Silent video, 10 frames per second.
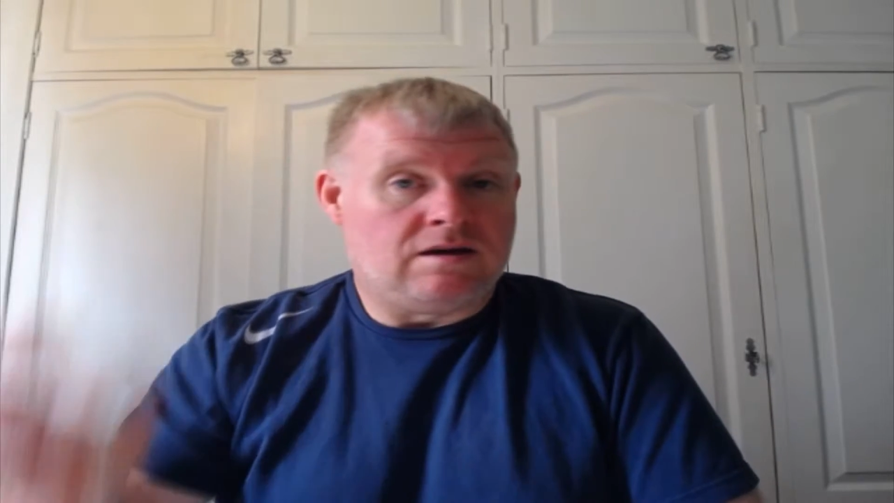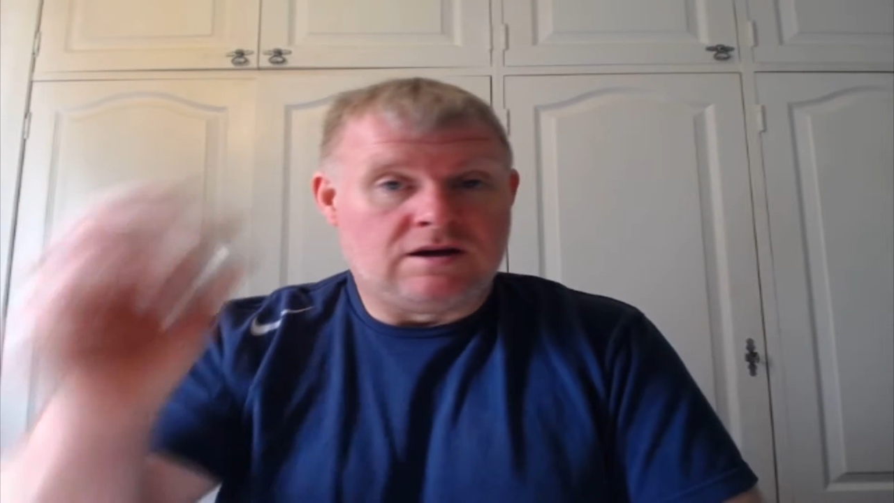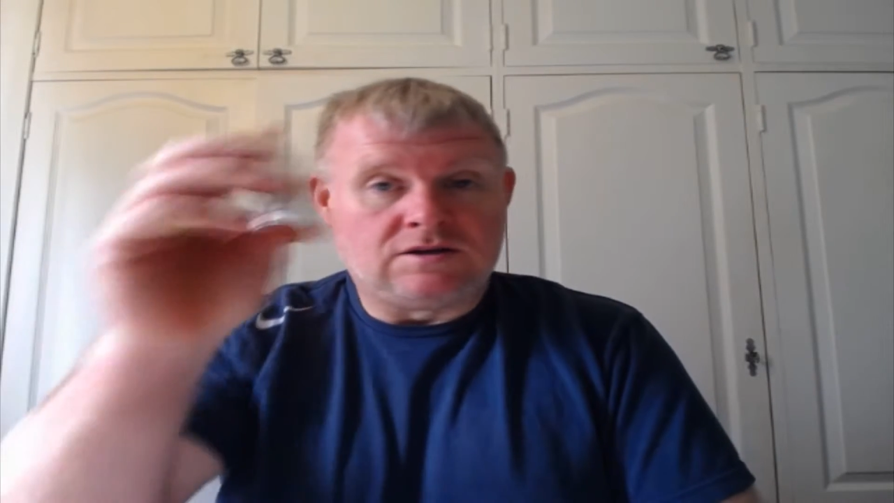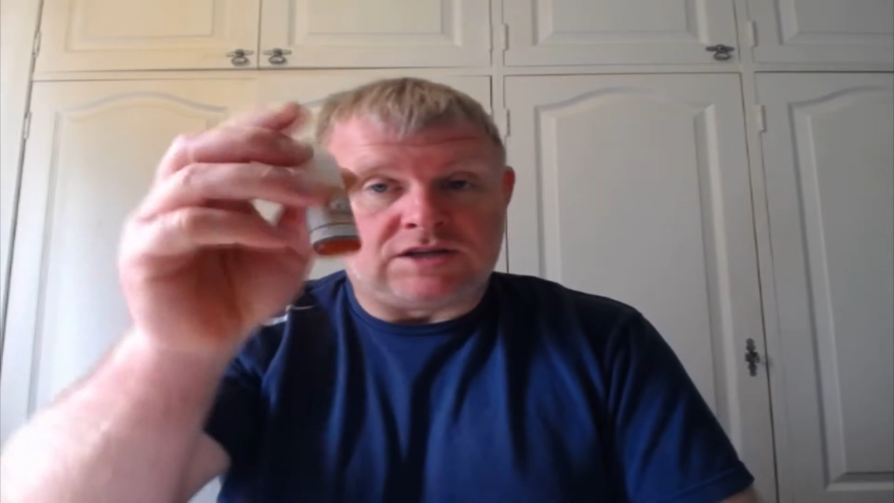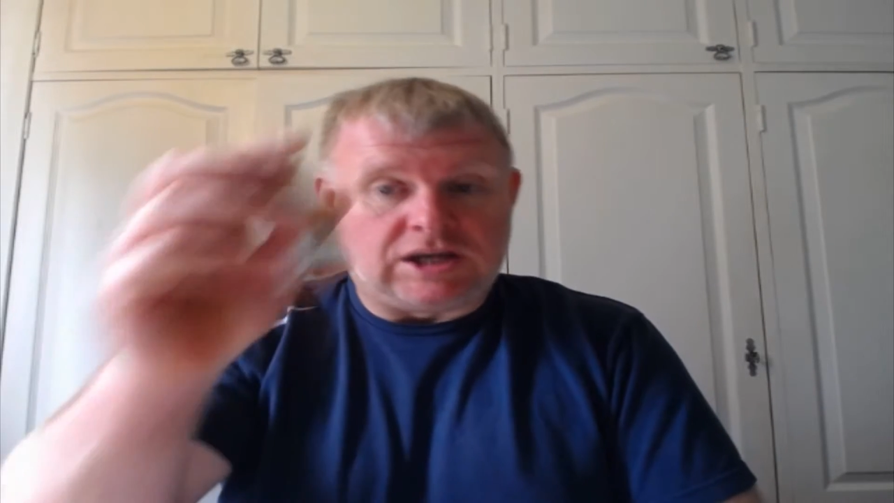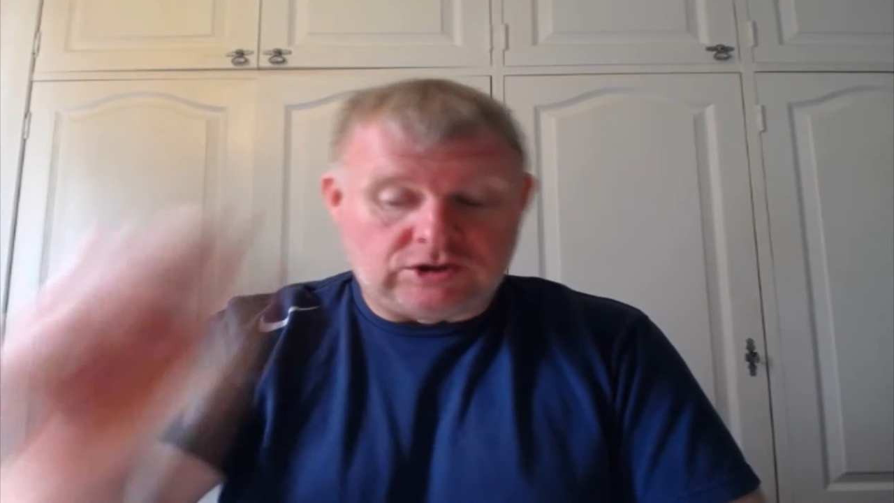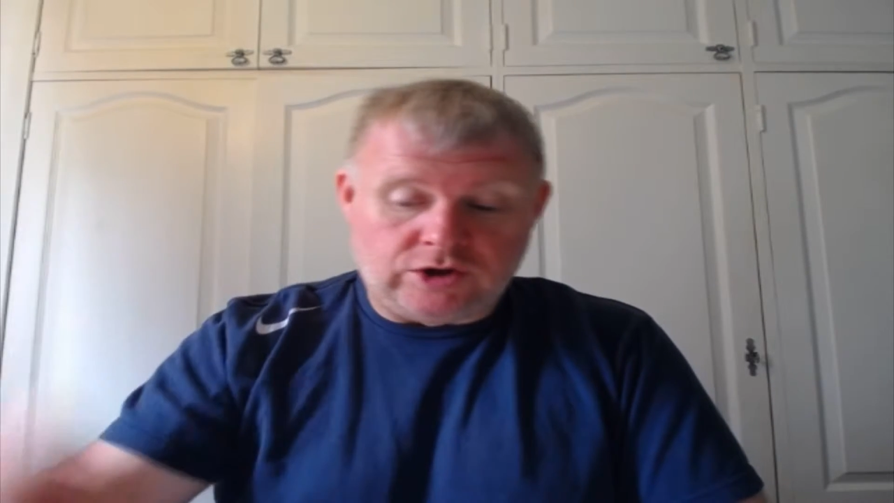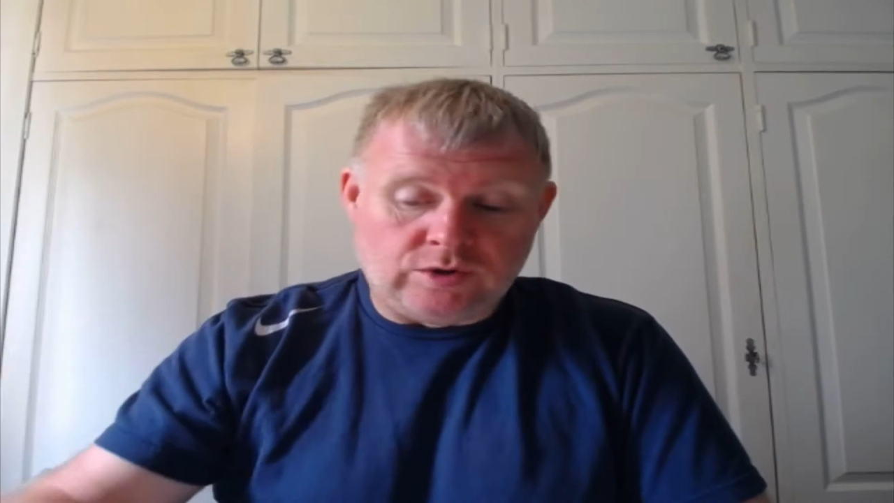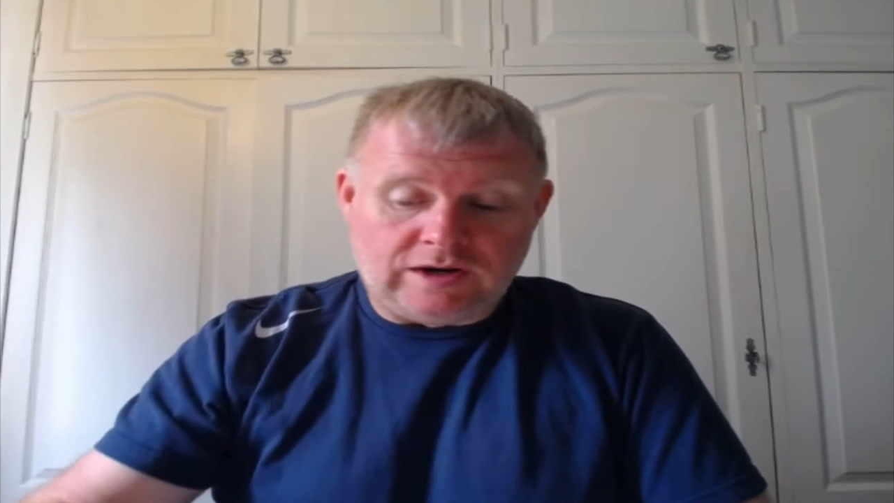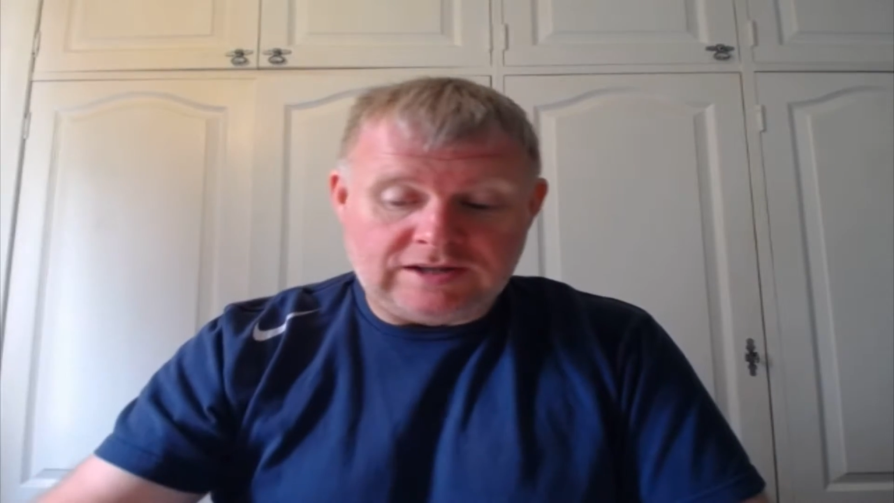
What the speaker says: snickerdoodle